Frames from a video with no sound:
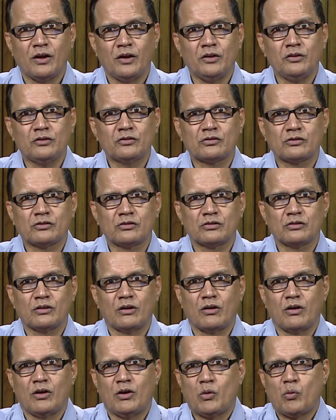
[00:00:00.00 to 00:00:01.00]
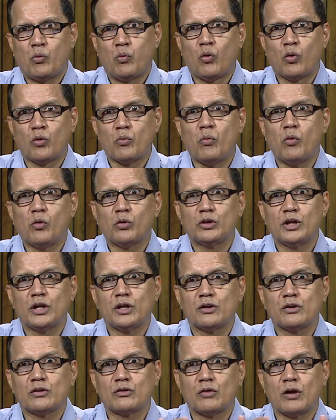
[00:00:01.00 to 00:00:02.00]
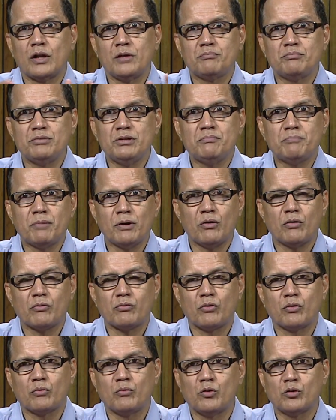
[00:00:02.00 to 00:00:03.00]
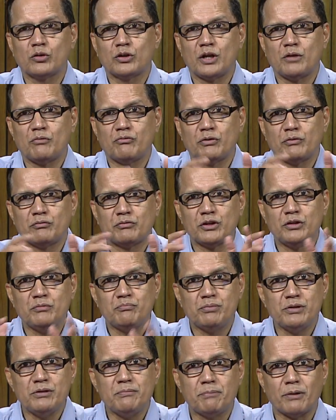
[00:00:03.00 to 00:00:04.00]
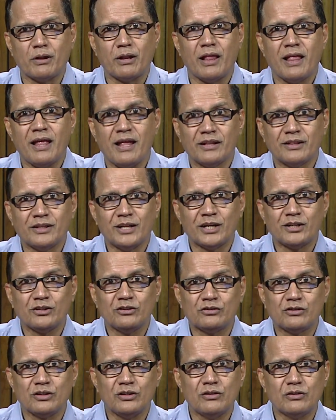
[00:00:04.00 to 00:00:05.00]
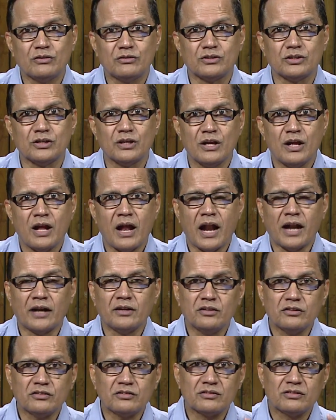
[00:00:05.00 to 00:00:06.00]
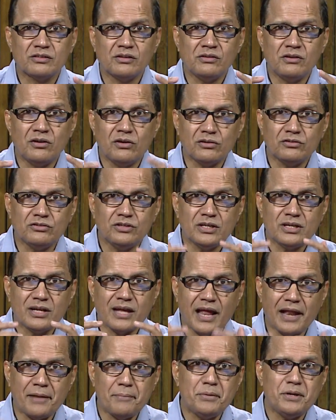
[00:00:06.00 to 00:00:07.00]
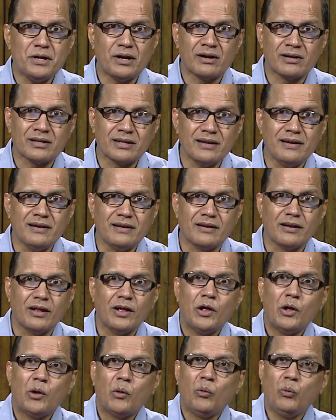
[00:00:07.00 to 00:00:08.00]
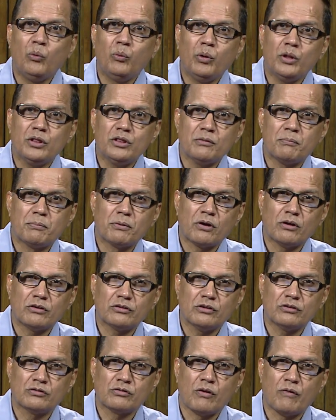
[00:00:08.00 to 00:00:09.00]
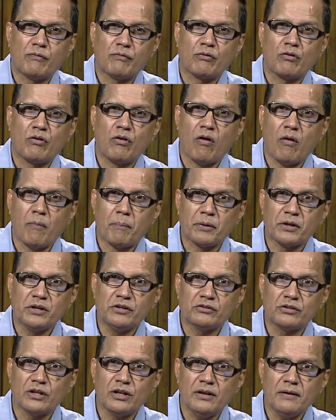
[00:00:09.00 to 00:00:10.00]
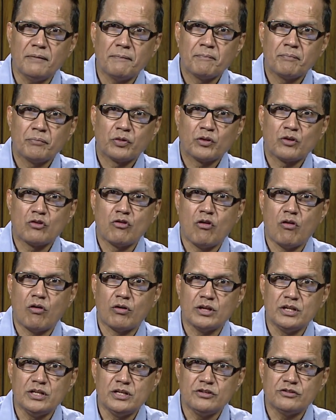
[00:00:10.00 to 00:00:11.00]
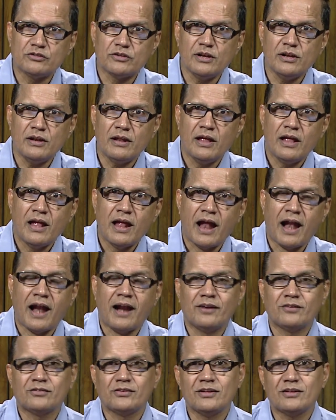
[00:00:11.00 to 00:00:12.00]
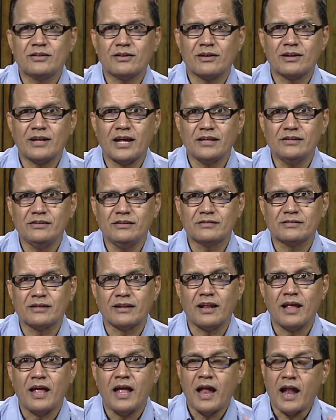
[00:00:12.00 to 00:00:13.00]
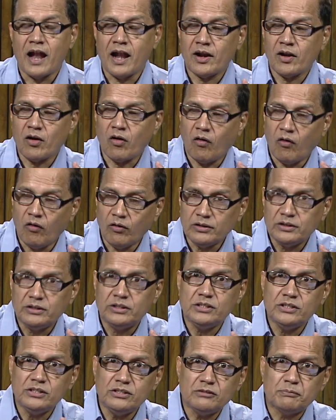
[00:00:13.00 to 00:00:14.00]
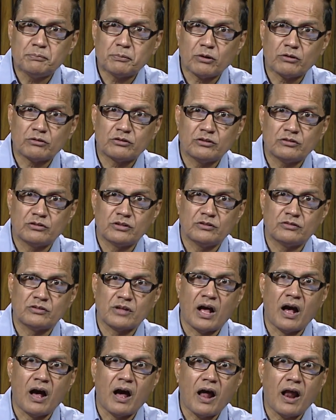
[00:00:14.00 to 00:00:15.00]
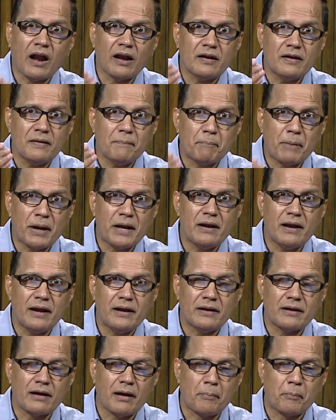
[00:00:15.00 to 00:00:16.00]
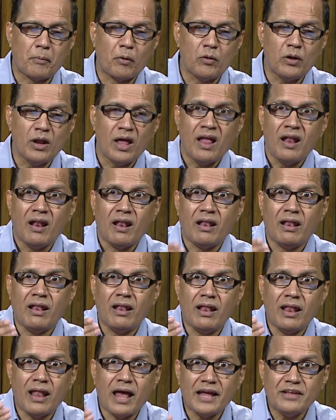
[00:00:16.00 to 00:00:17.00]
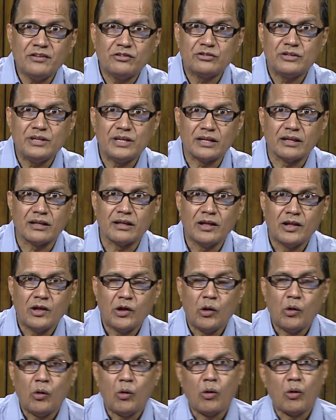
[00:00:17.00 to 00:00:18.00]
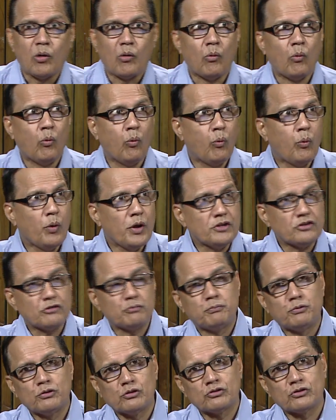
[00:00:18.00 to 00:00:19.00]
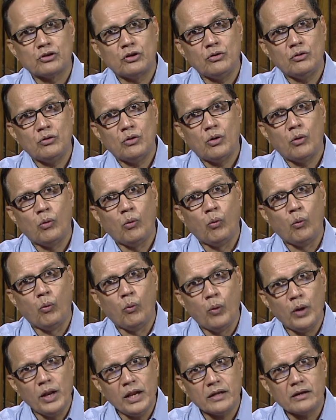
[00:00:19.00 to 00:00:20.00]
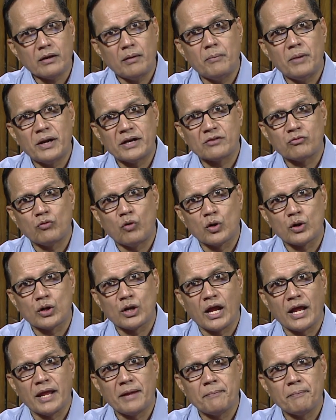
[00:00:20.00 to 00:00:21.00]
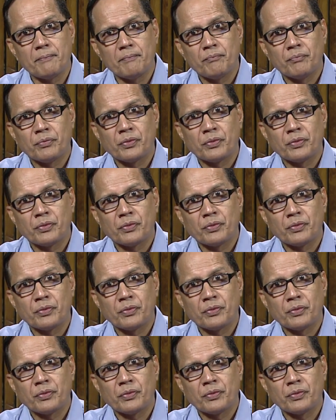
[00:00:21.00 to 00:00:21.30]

is for more than 12 people or for more than 15 people, that is synergy. And this synergy can be attained with the process of cooperation, coordination and synchronization, and all these processes are dependent upon listening, which person will come at what time